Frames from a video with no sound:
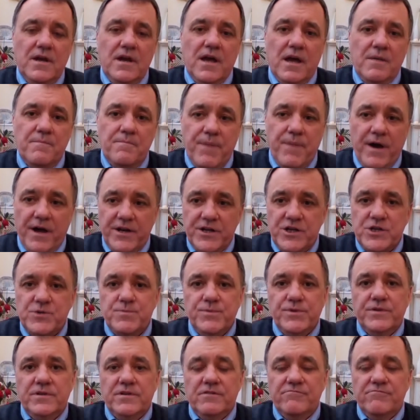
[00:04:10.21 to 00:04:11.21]
and
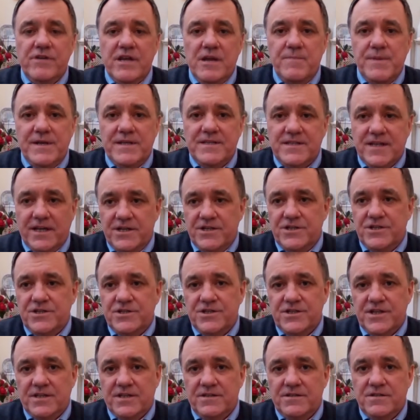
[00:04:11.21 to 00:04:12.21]
punishment and rehabilitation
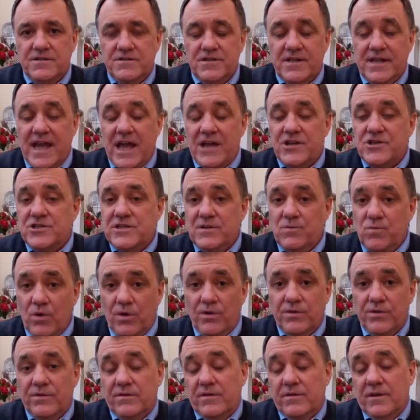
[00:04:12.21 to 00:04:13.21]
centres they actually
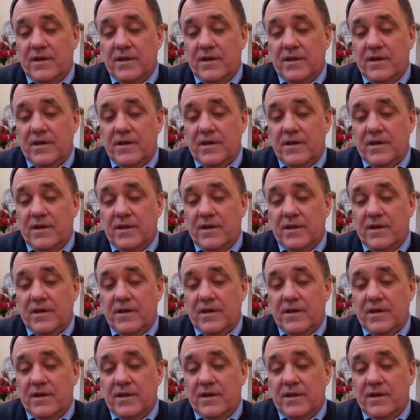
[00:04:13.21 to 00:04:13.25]
want.